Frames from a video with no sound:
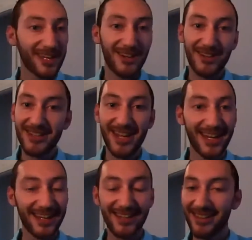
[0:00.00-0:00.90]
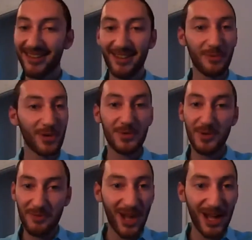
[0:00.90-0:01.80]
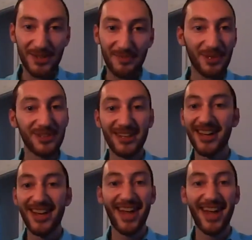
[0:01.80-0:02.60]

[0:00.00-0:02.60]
to, they could take it the worst way possible